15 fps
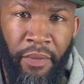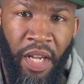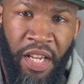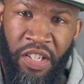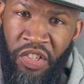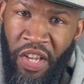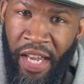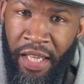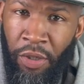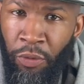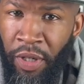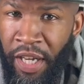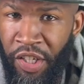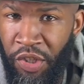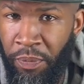Exactly what
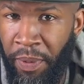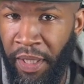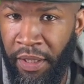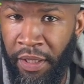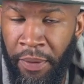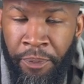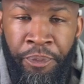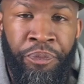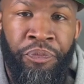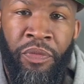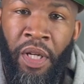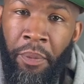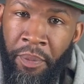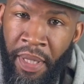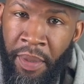I expected.
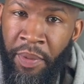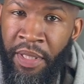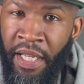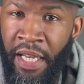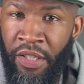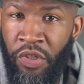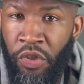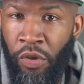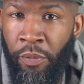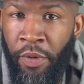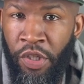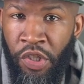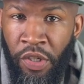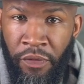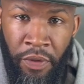Maybe not so
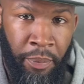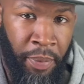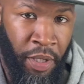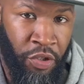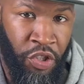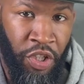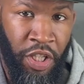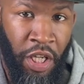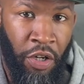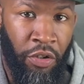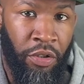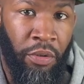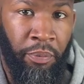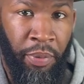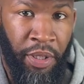much of the Belgian
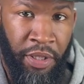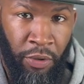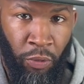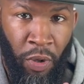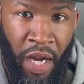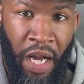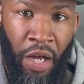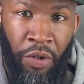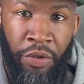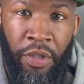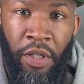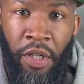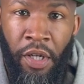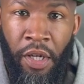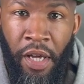character, but the wild
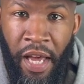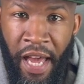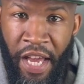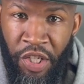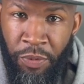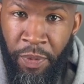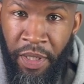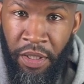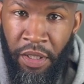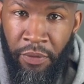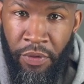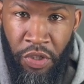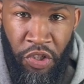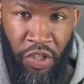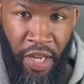aspect of
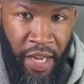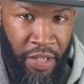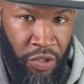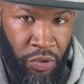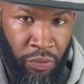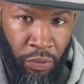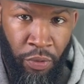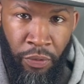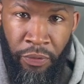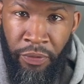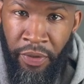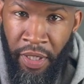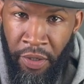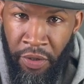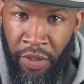it shines through
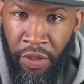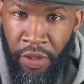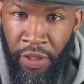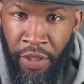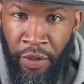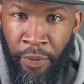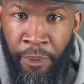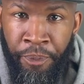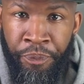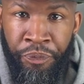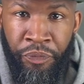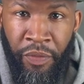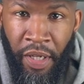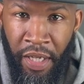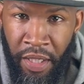very clear.
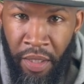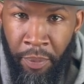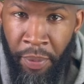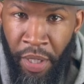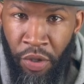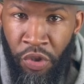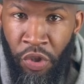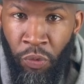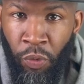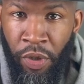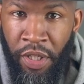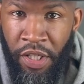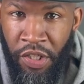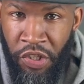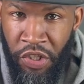And the Belgian one
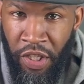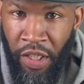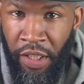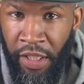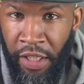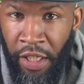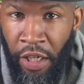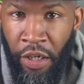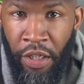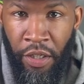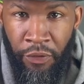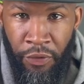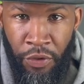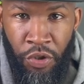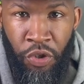is subtly there. And
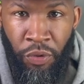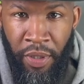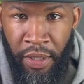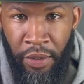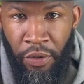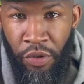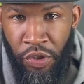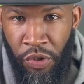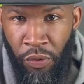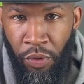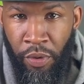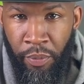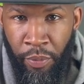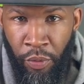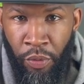if you drink those sort
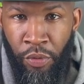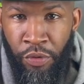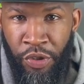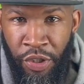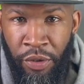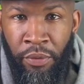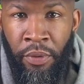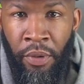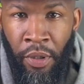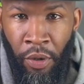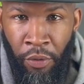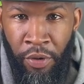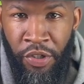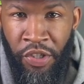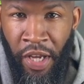of brews, you
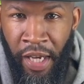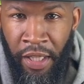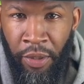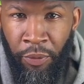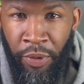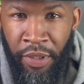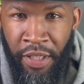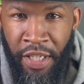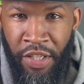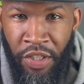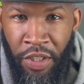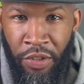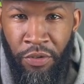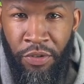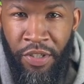know exactly what it is
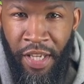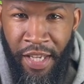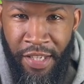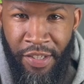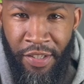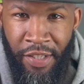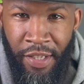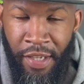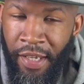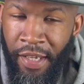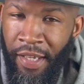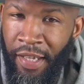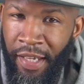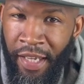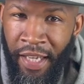that you taste.
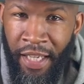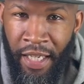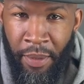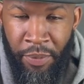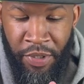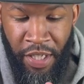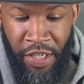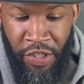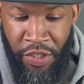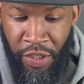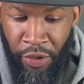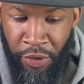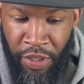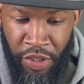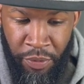And I'm tasting
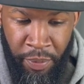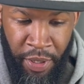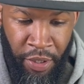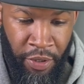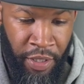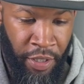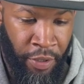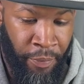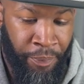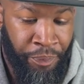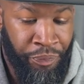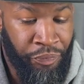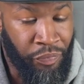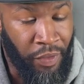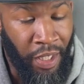on this beer here,
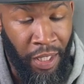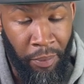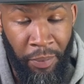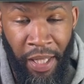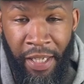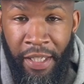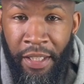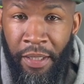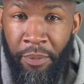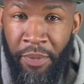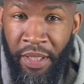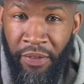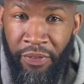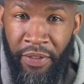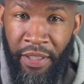and I'm liking it.
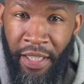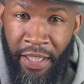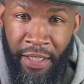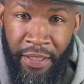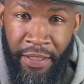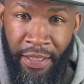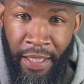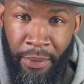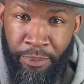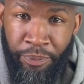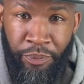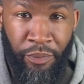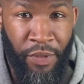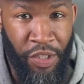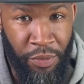Definitely liking it a lot.
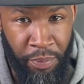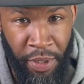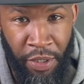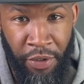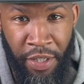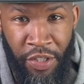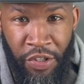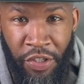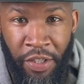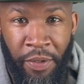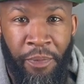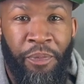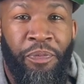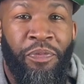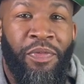This beer gets a
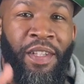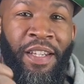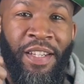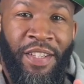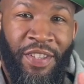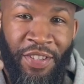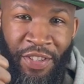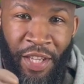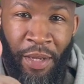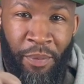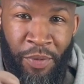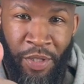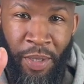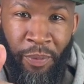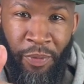
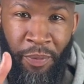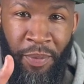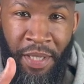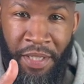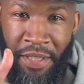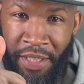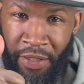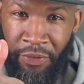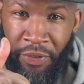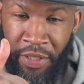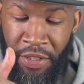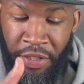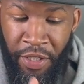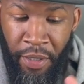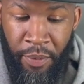thumbs up from me. Definitely a
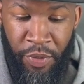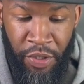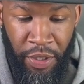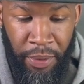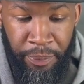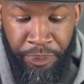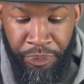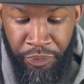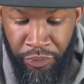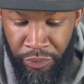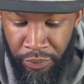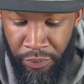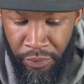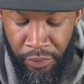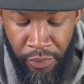thumbs
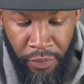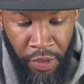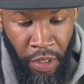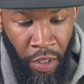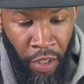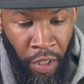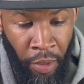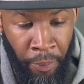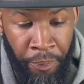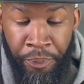up.